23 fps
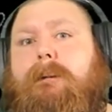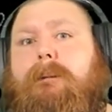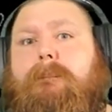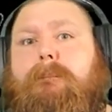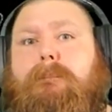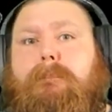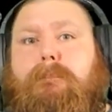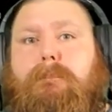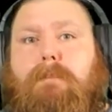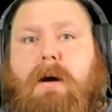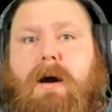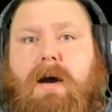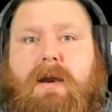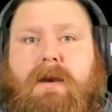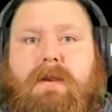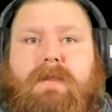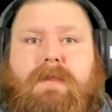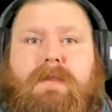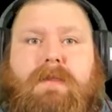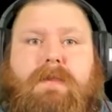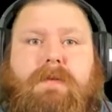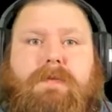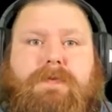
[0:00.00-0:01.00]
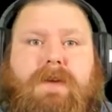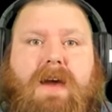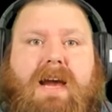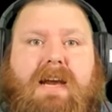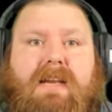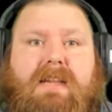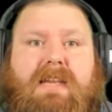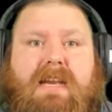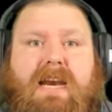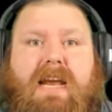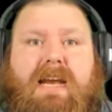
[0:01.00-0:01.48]
But the
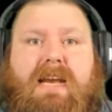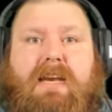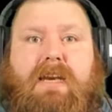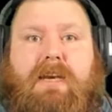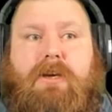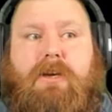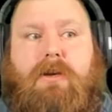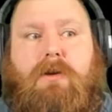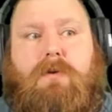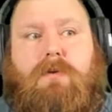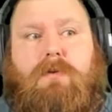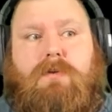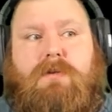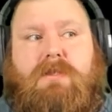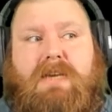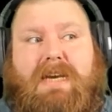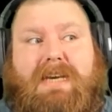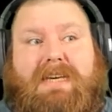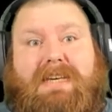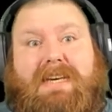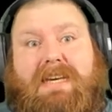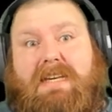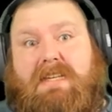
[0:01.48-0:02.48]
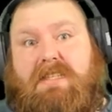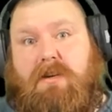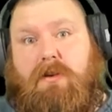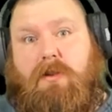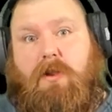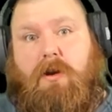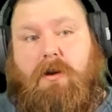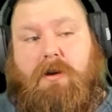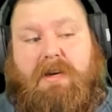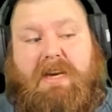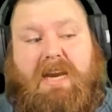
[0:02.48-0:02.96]
fact that I could use a
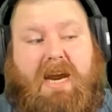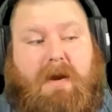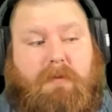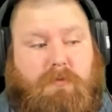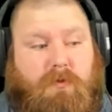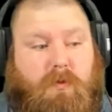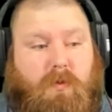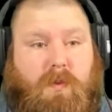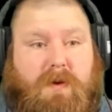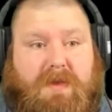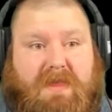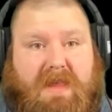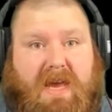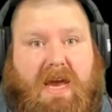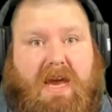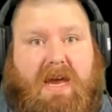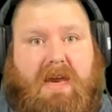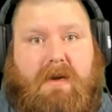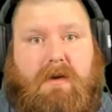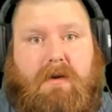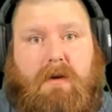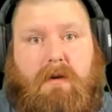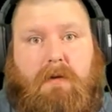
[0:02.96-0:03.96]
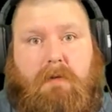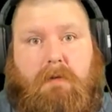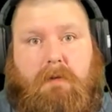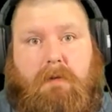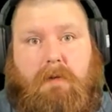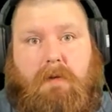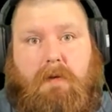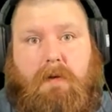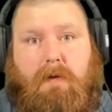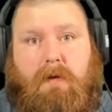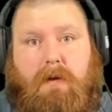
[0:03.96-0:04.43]
DSLR camera with that
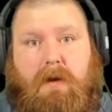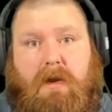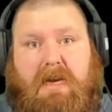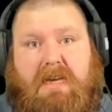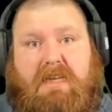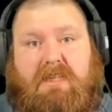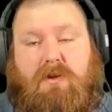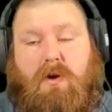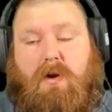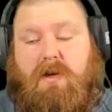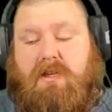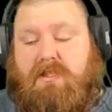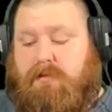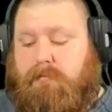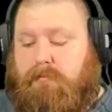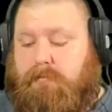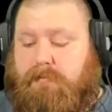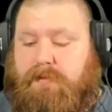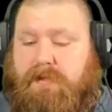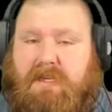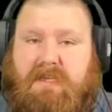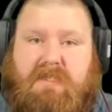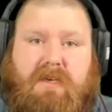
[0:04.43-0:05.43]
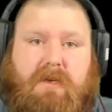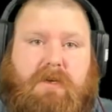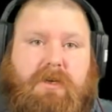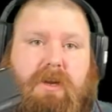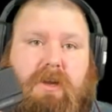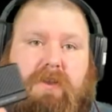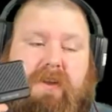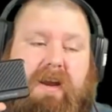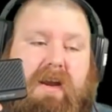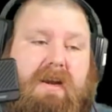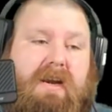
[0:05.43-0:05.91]
is awesome. This, on the
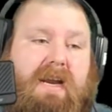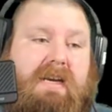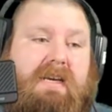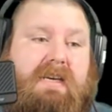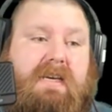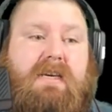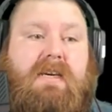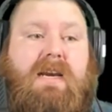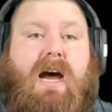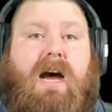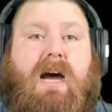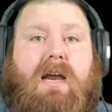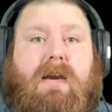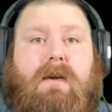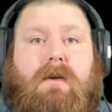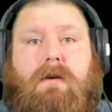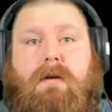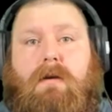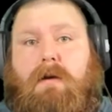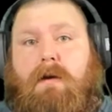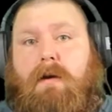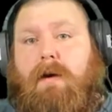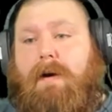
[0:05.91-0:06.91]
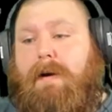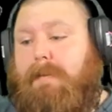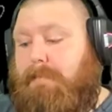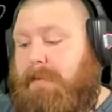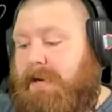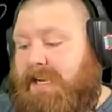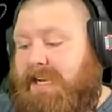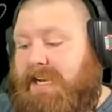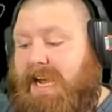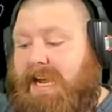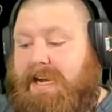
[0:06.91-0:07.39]
other hand, I did not.
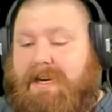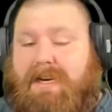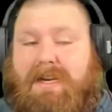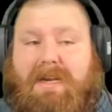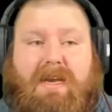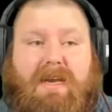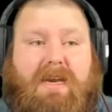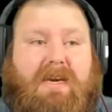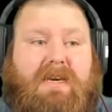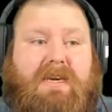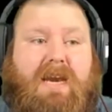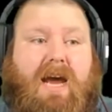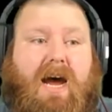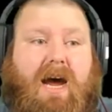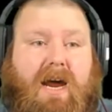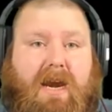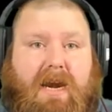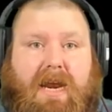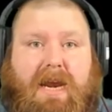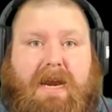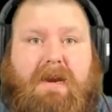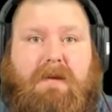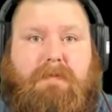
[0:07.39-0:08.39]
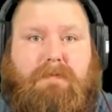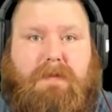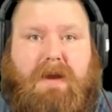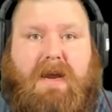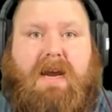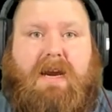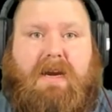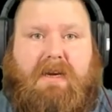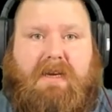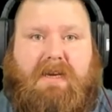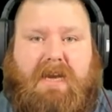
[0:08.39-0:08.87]
But again, not a
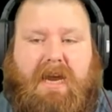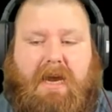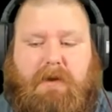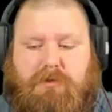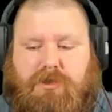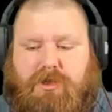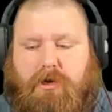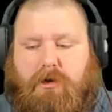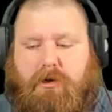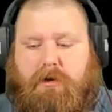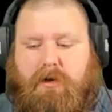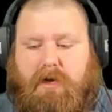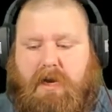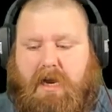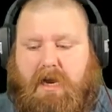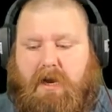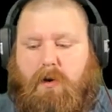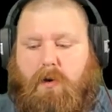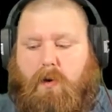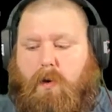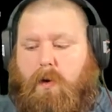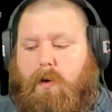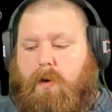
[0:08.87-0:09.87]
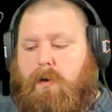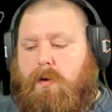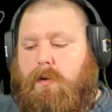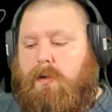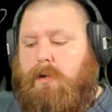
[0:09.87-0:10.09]
bad capture card at all.